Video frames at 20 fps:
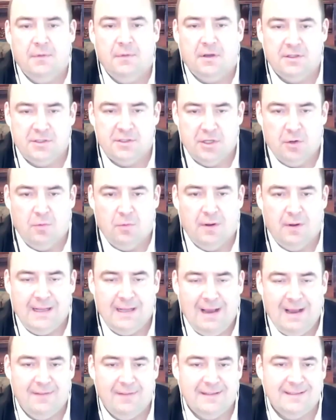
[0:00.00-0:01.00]
because you don't want to
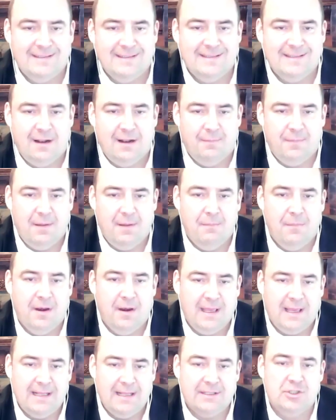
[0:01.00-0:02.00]
have this set up that
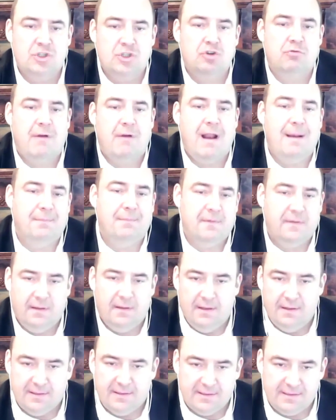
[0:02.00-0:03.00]
money gets trapped
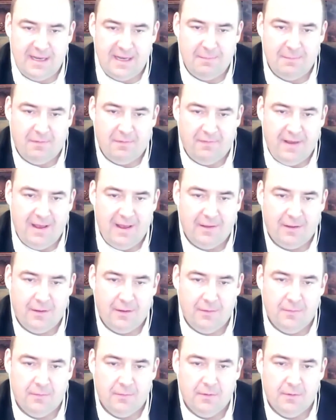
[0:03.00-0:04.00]
into stable
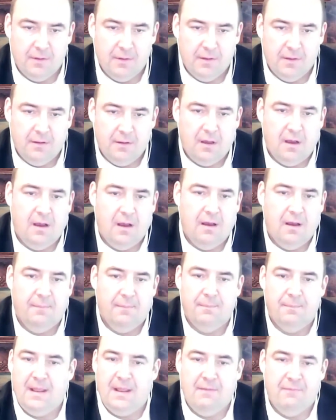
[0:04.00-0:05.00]
value
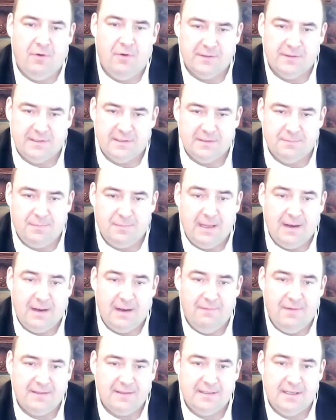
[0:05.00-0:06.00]
and versus being
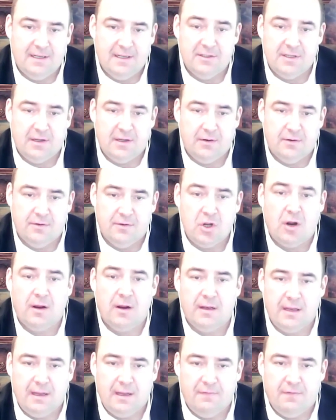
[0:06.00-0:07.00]
invested in, say, your
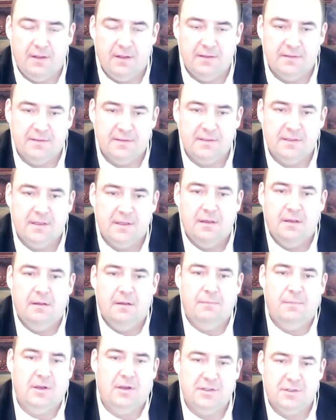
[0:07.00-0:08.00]
target date funds,
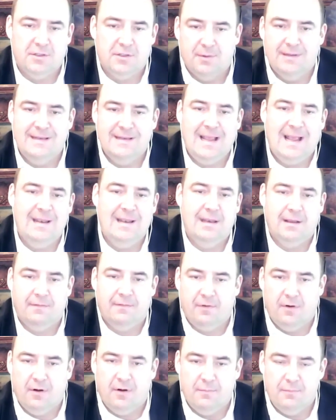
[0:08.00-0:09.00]
because you're intending
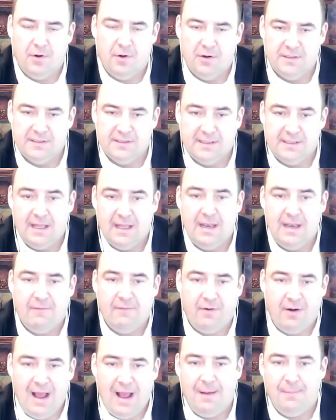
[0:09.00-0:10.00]
for an emergency that
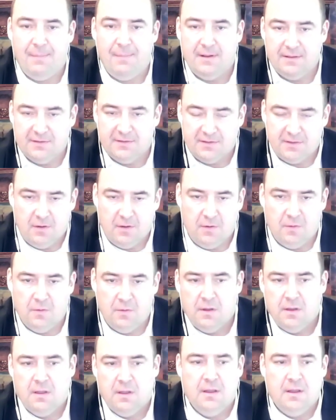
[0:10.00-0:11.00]
never happened. So
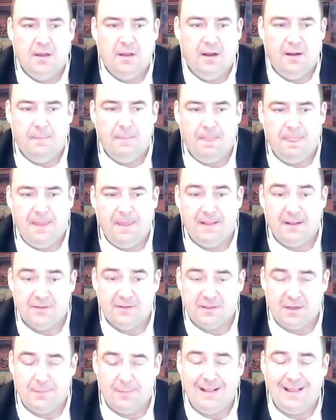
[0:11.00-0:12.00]
I think
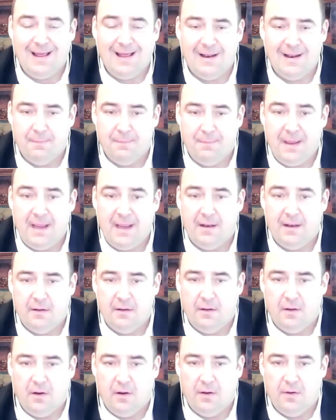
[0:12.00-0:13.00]
there's going to be a lot of debate
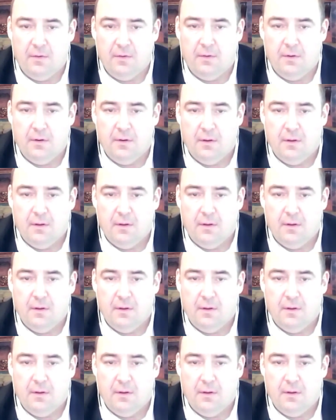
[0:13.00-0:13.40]
on